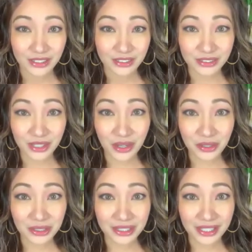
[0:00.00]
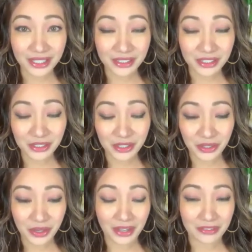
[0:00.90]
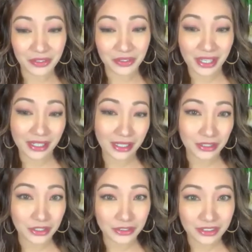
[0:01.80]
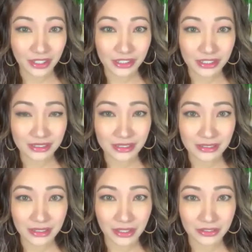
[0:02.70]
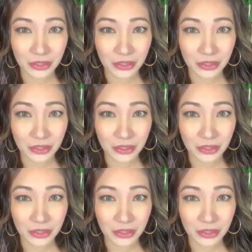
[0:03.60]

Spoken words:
So then, you know, after that accusations and stuff,